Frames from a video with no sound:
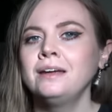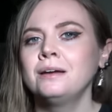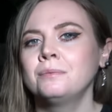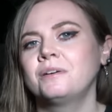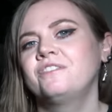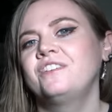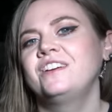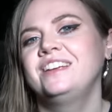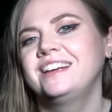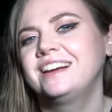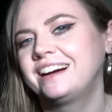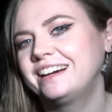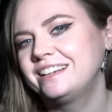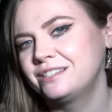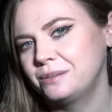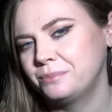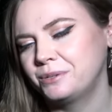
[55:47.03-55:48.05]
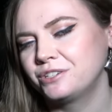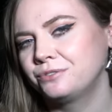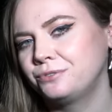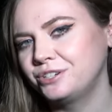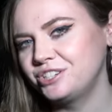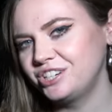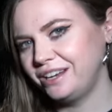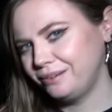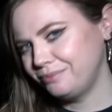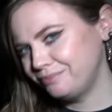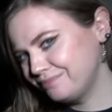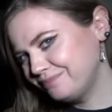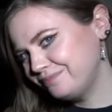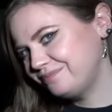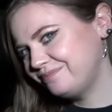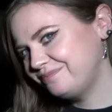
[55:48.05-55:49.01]
But thank you guys so much for watching.
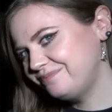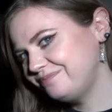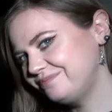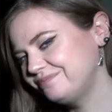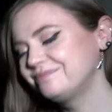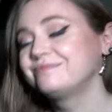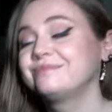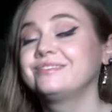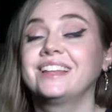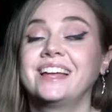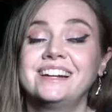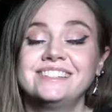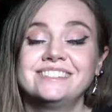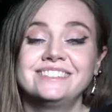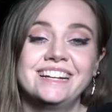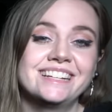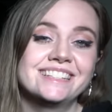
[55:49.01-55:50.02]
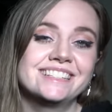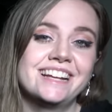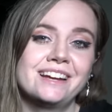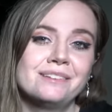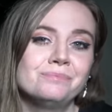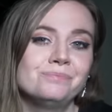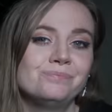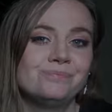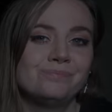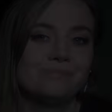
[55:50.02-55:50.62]
Until next time.